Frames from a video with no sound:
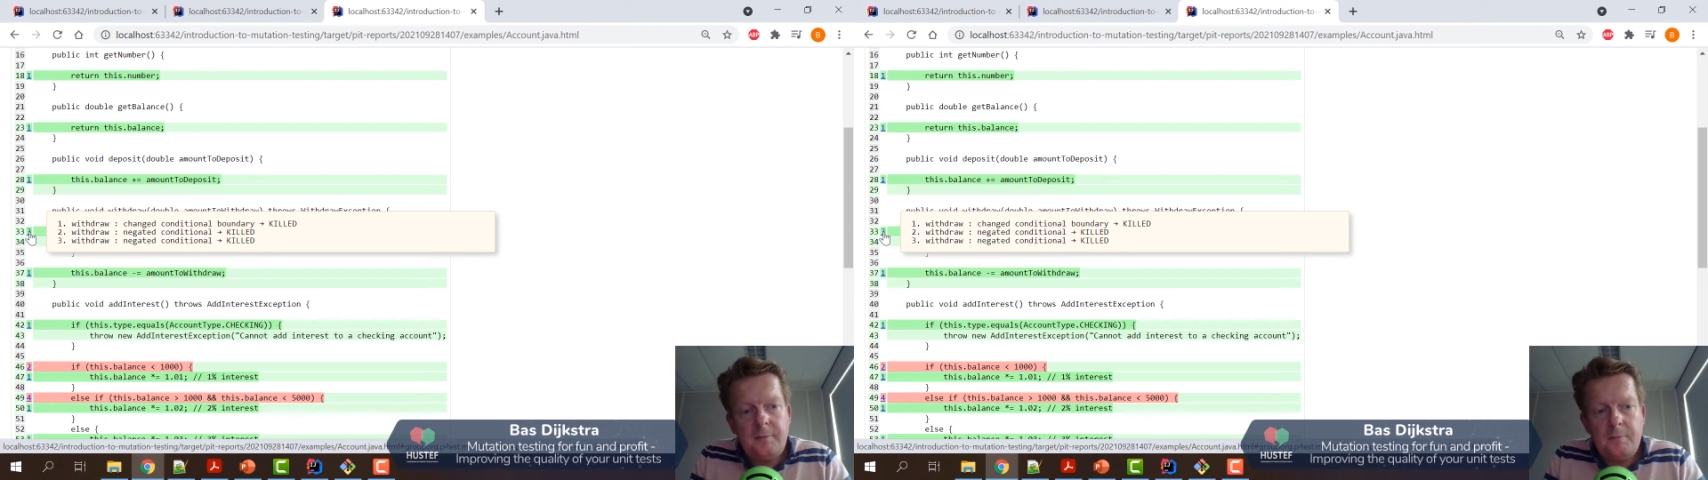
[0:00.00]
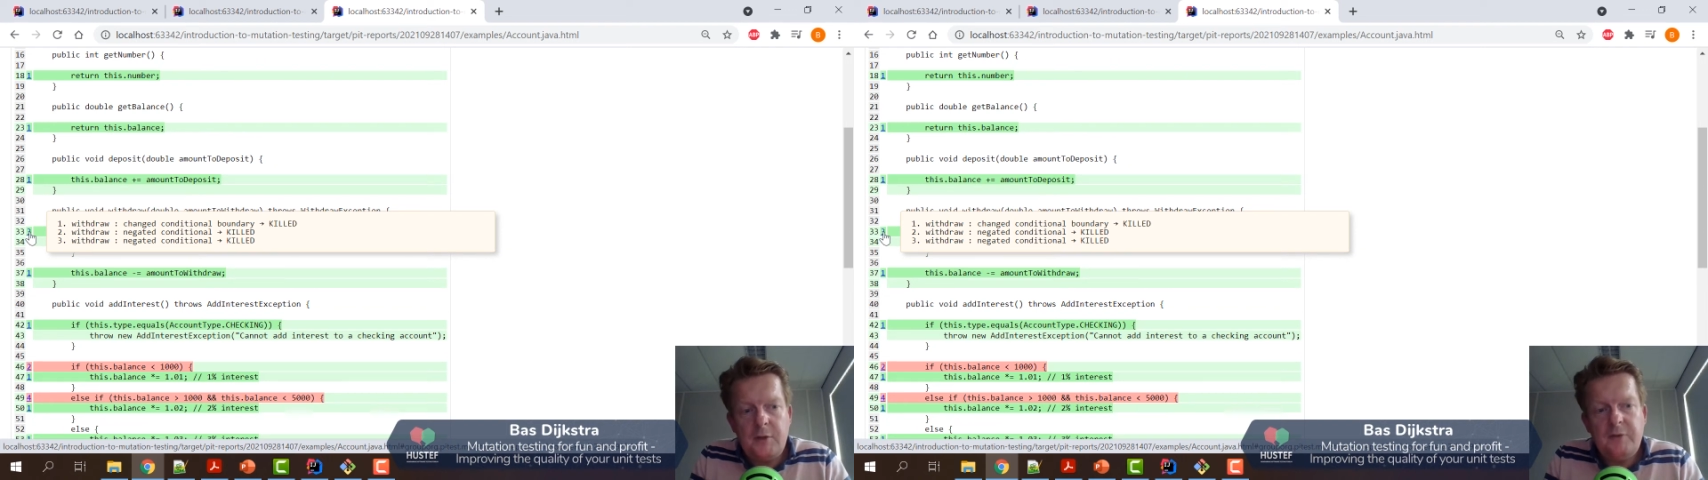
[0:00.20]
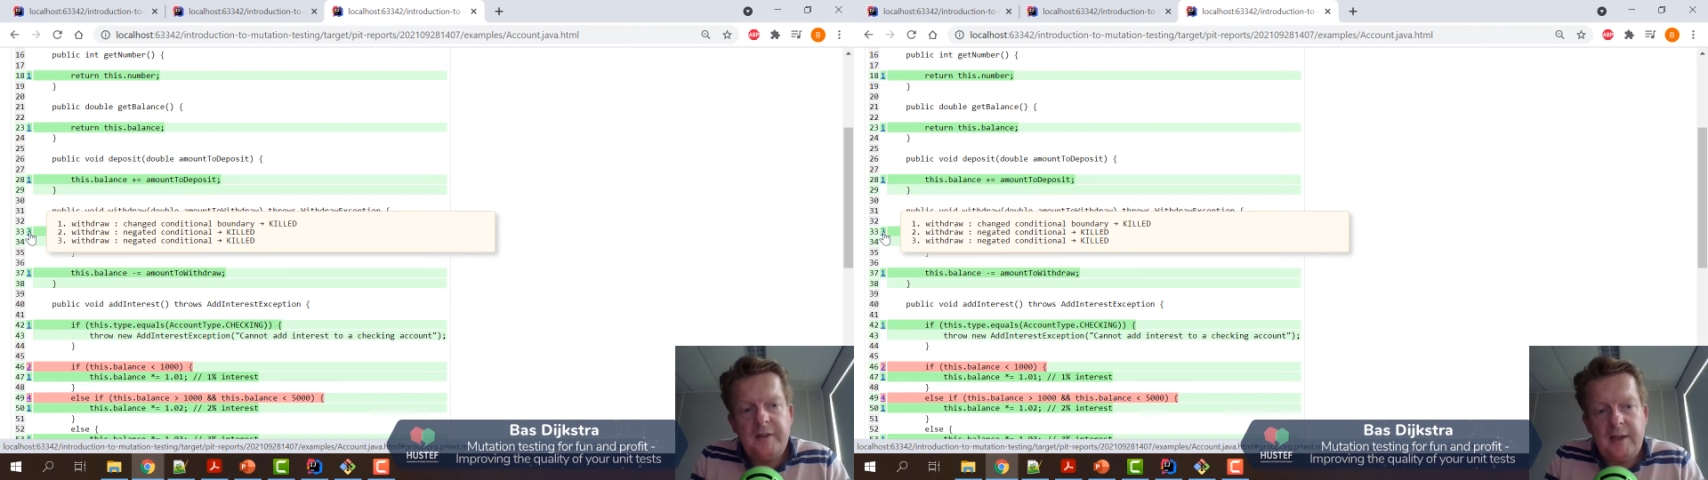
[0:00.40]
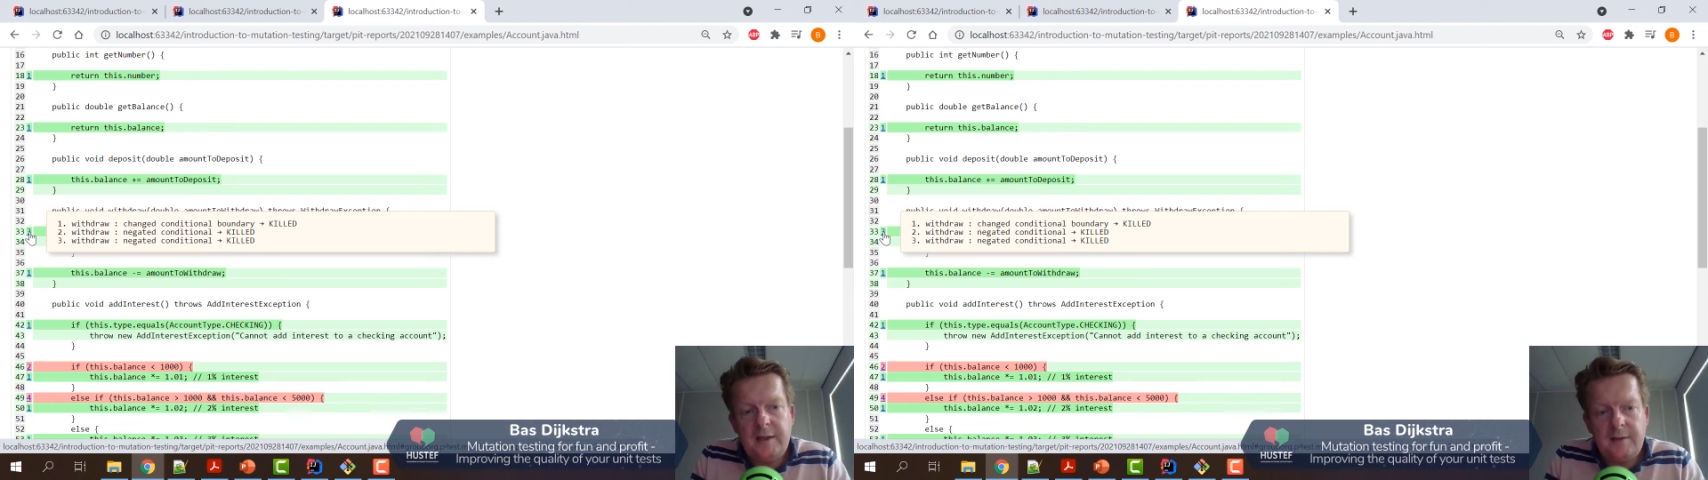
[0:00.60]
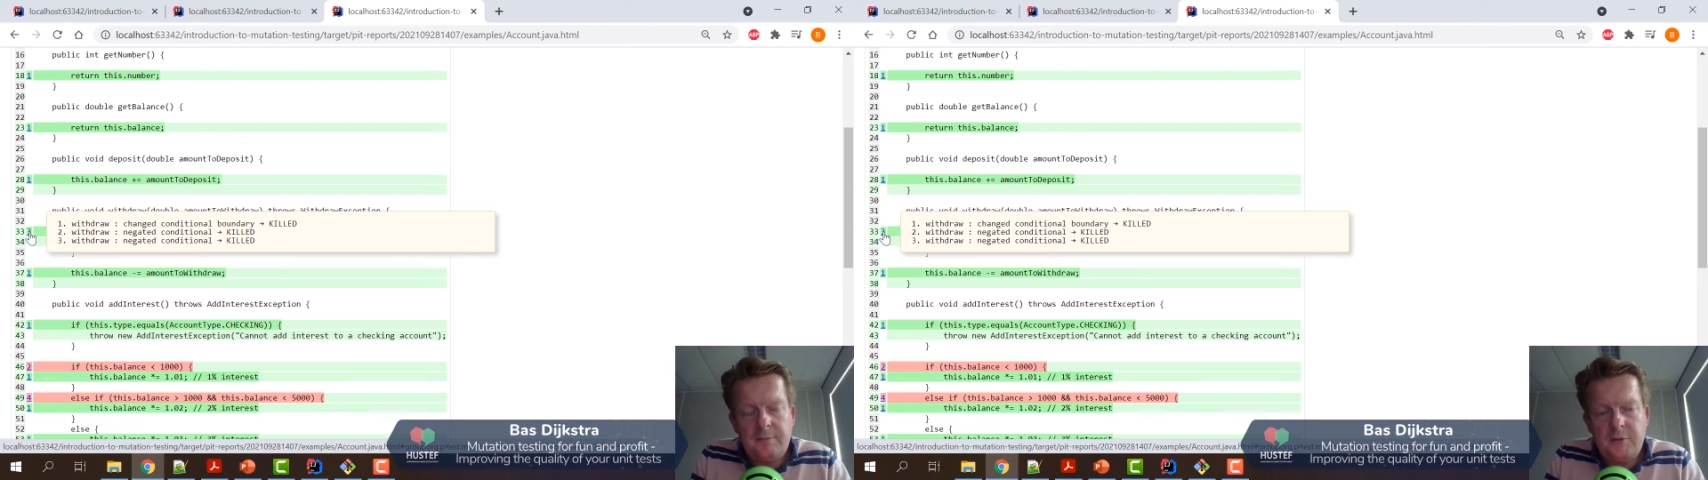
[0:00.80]

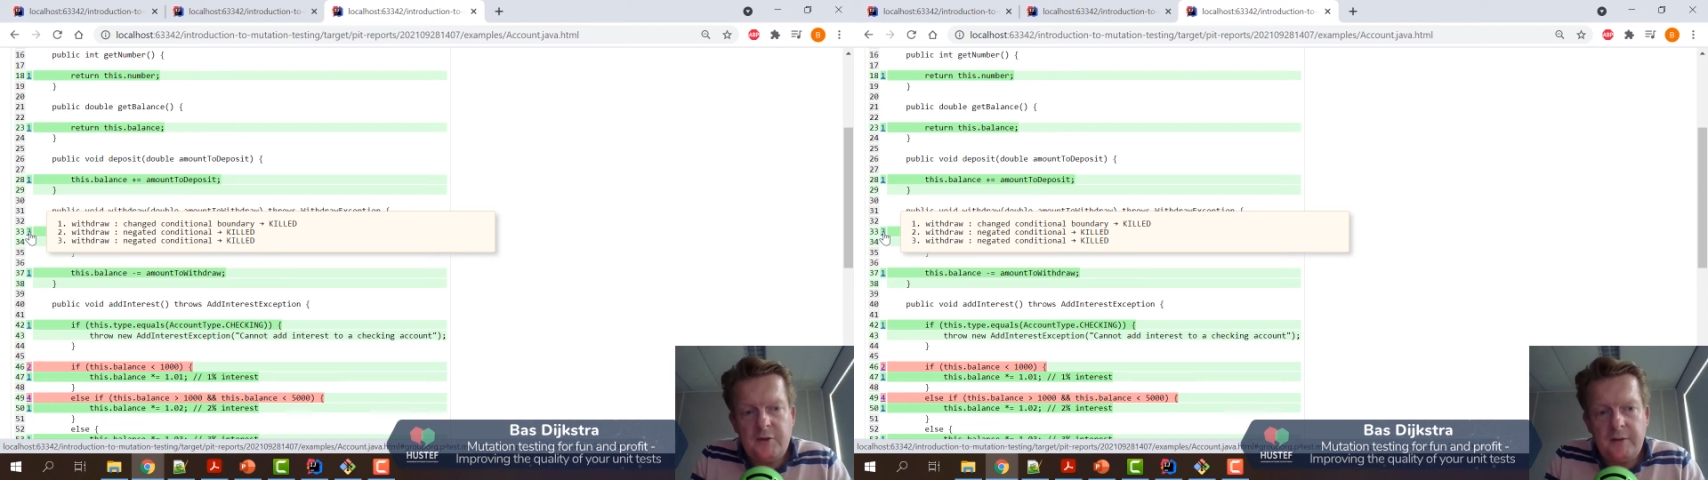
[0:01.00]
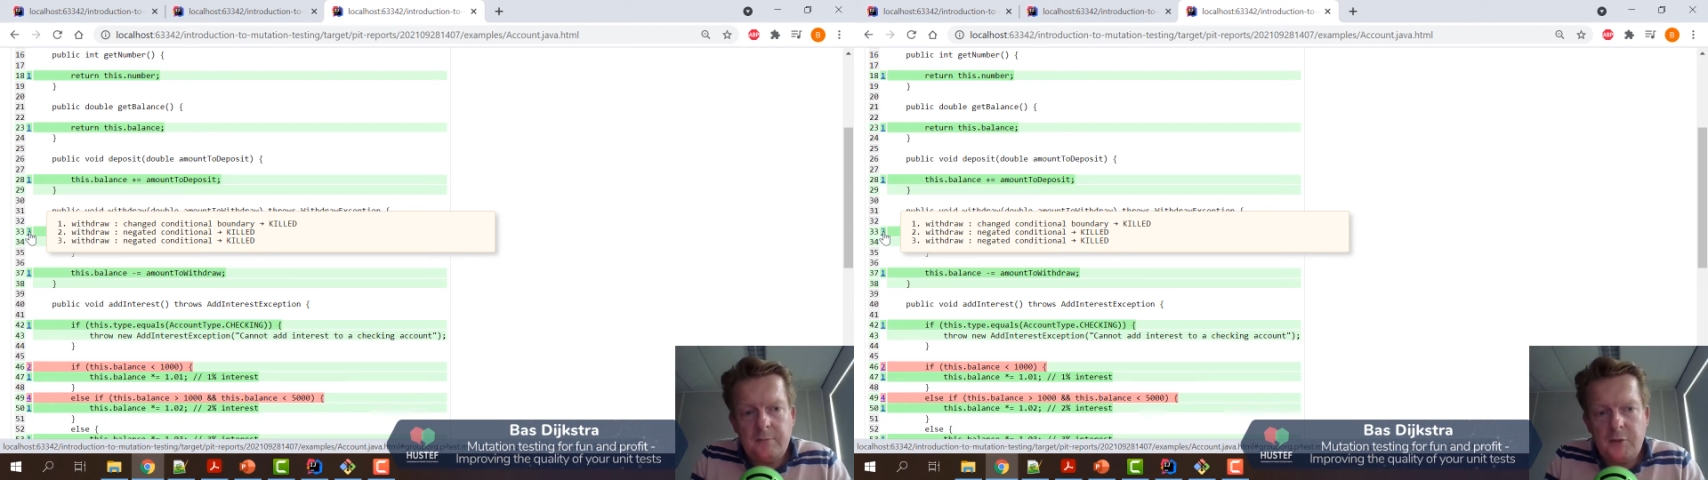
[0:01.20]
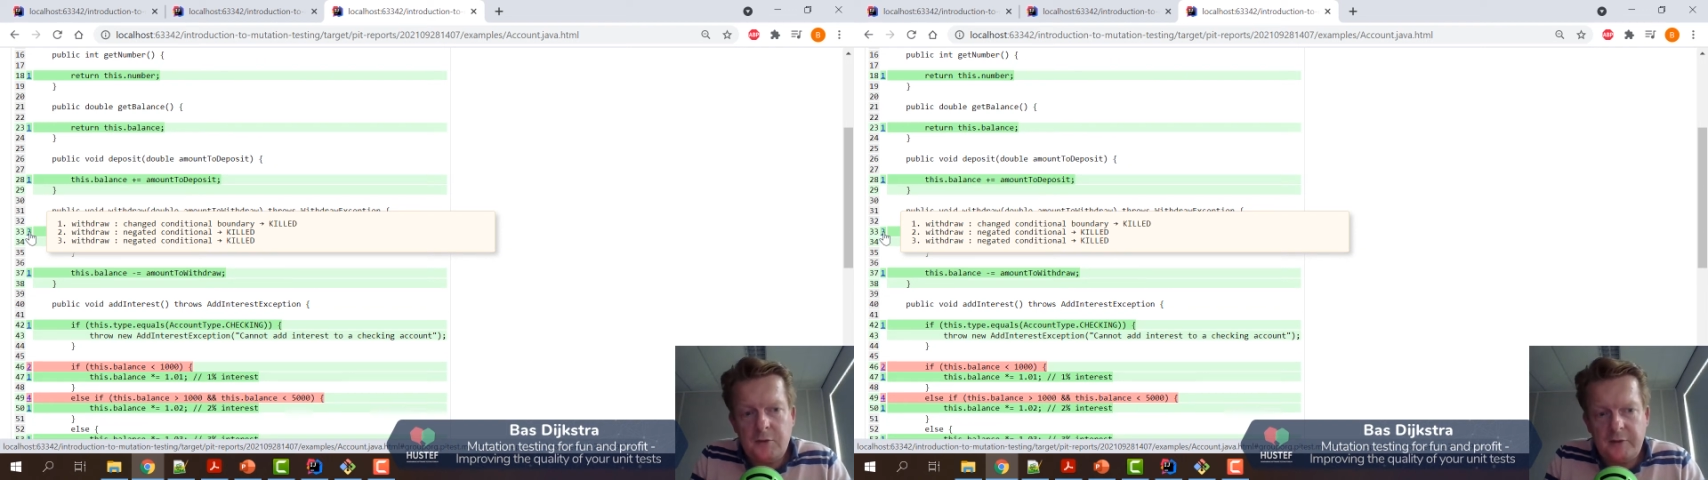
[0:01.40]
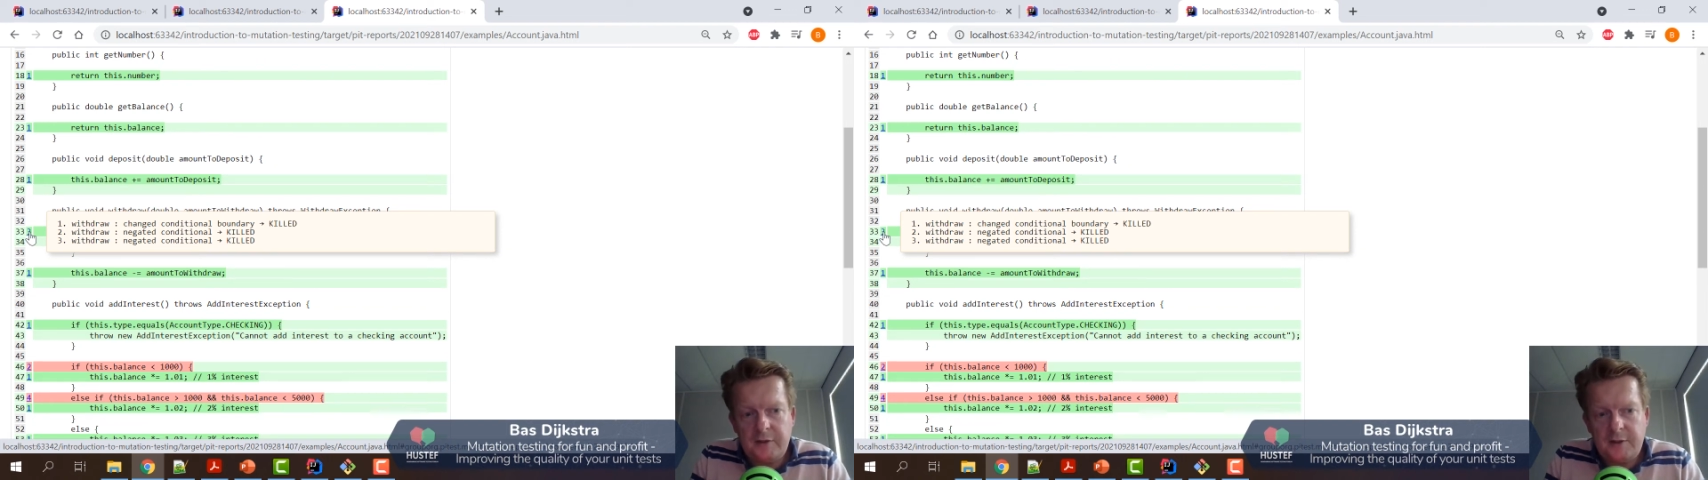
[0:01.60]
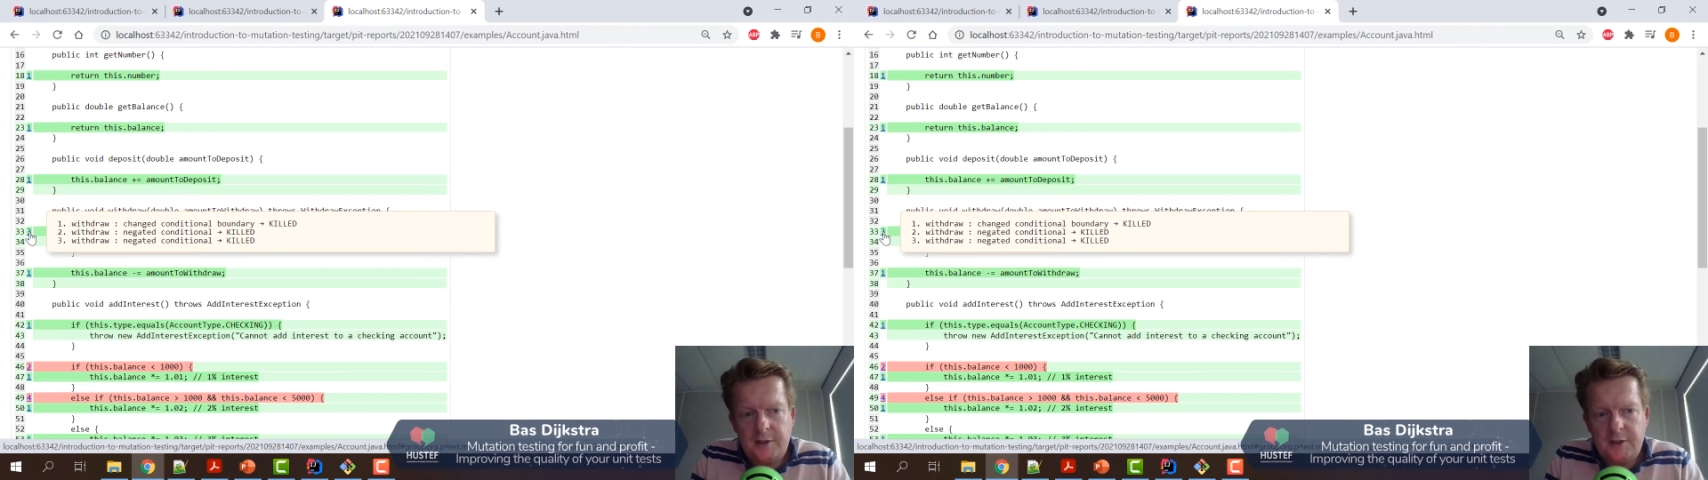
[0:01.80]

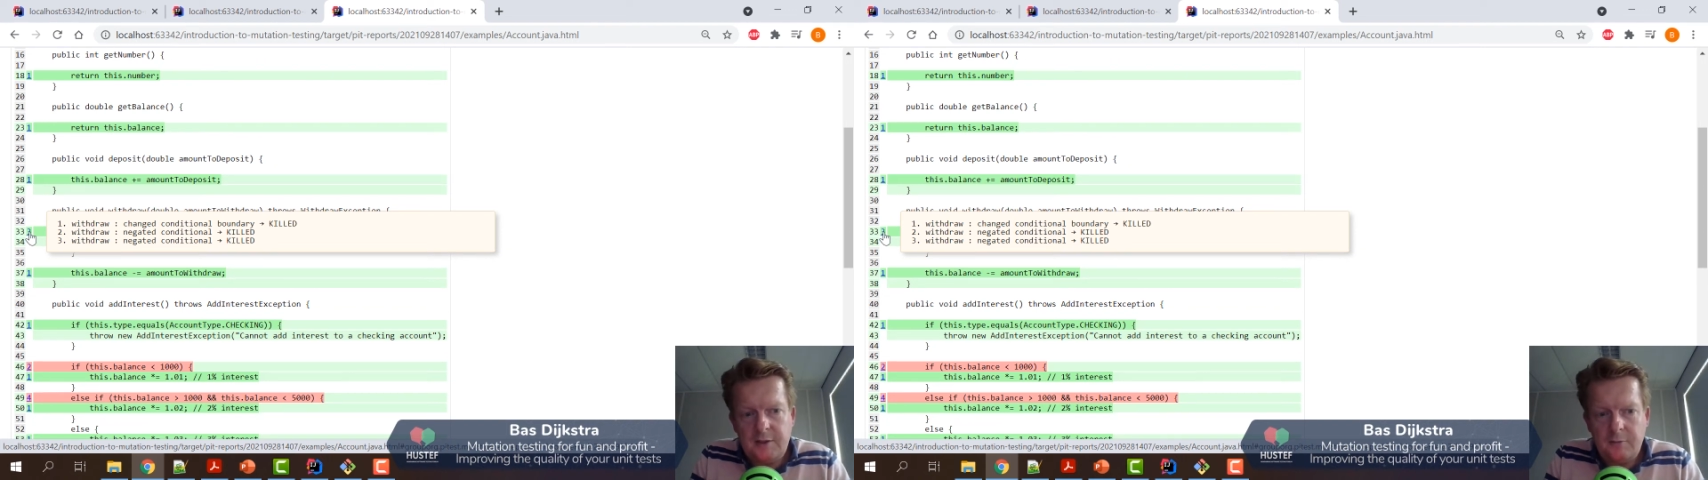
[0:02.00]
mutants